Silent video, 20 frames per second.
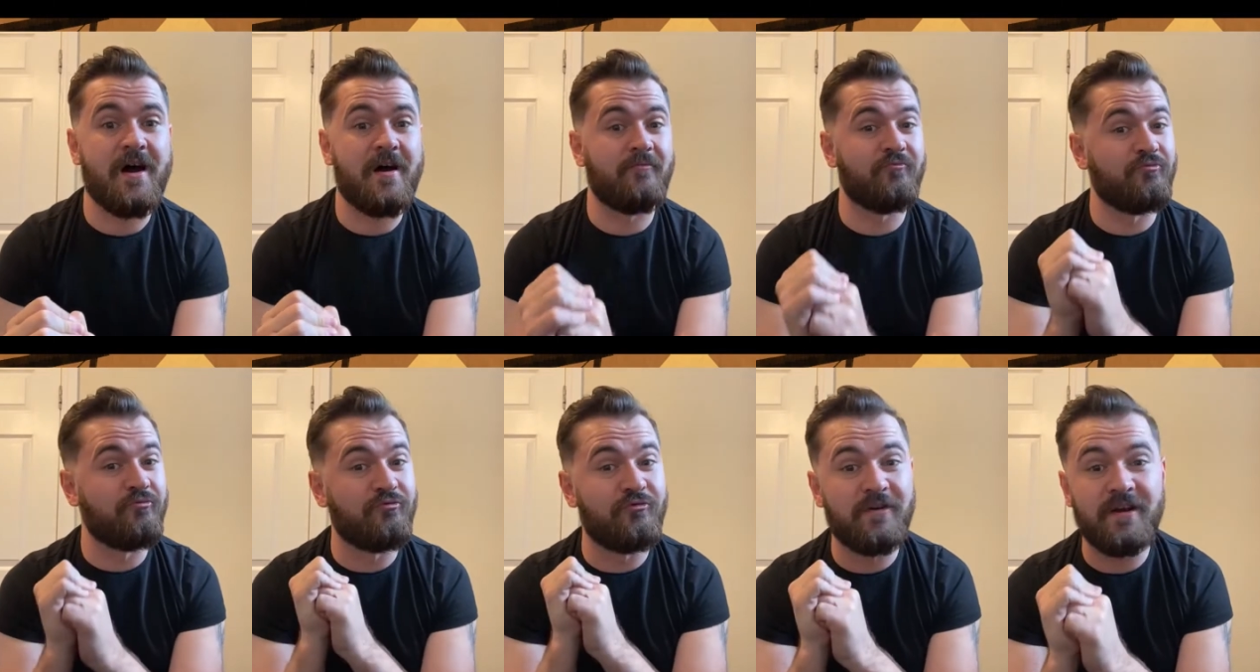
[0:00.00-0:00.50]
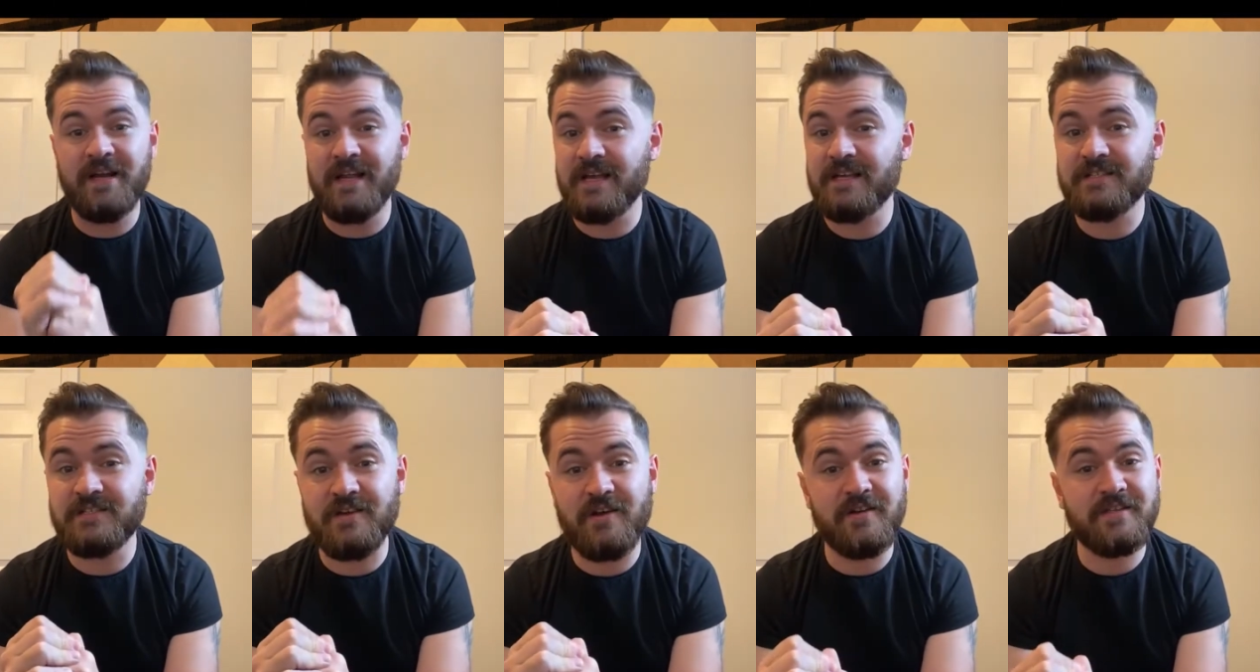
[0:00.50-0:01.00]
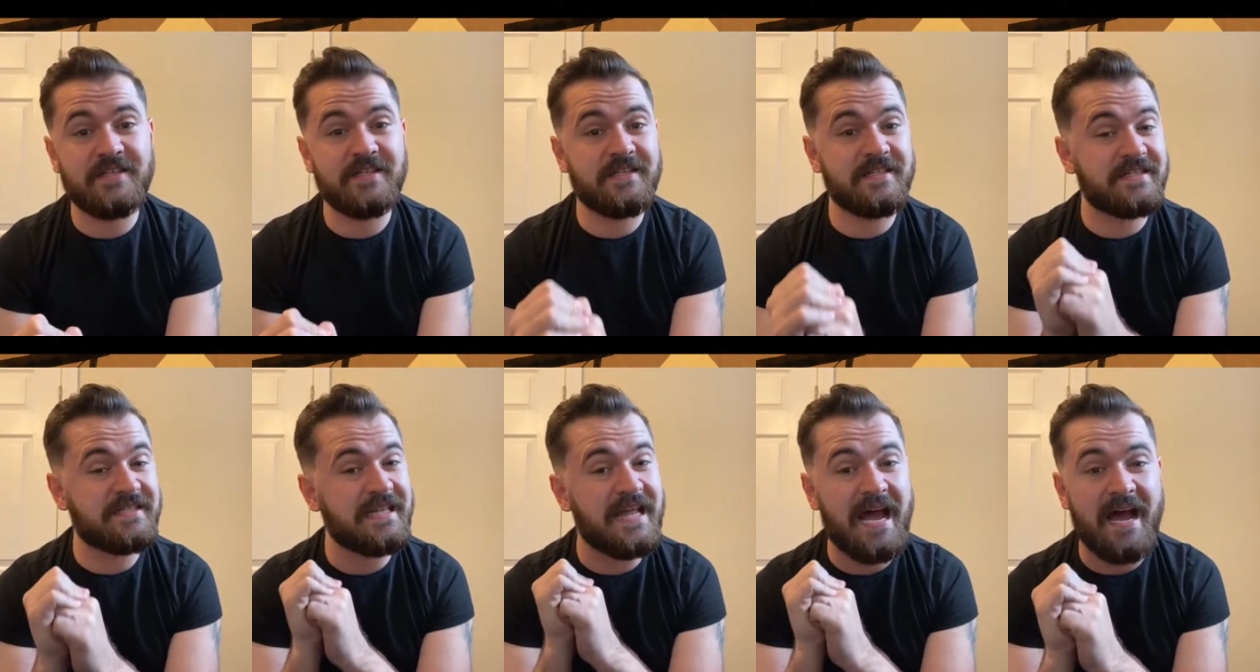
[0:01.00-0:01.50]
I'm really excited,
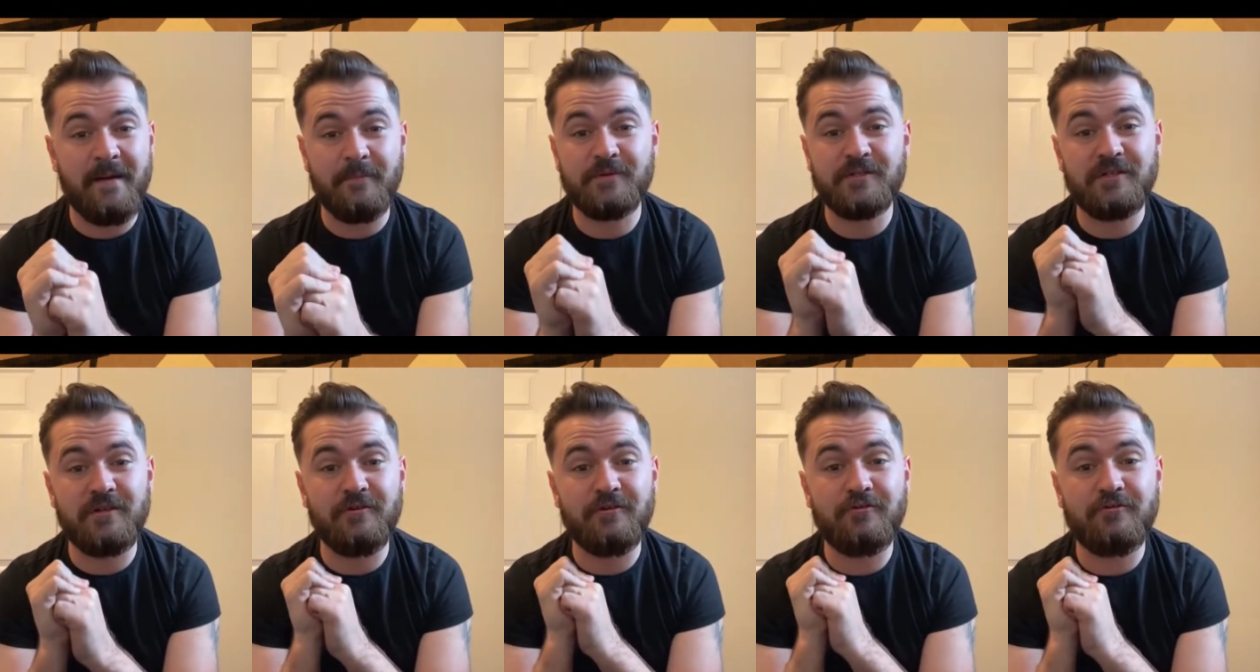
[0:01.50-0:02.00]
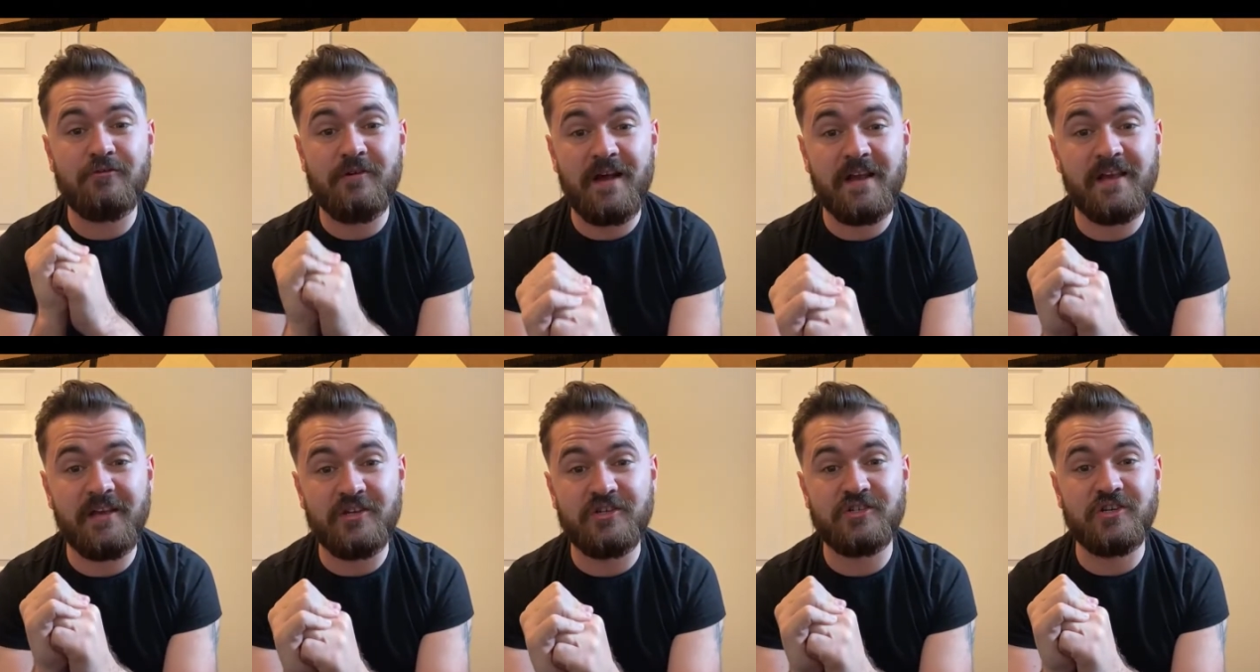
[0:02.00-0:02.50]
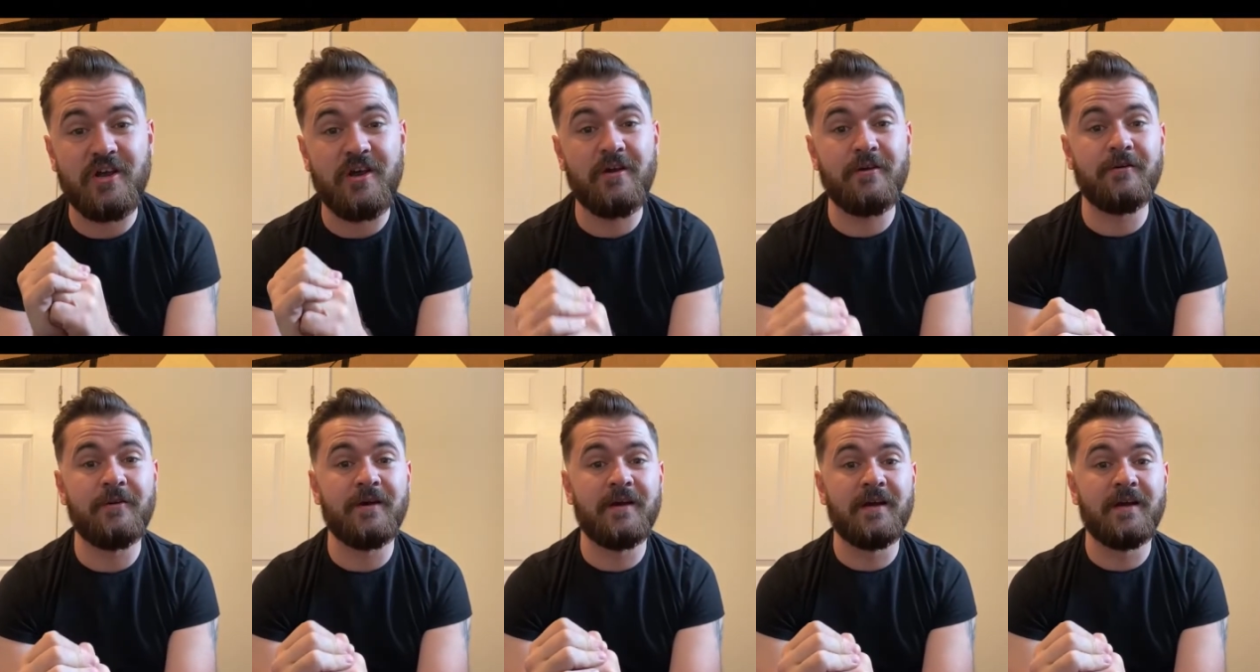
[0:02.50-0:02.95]
it's an absolute cracking show.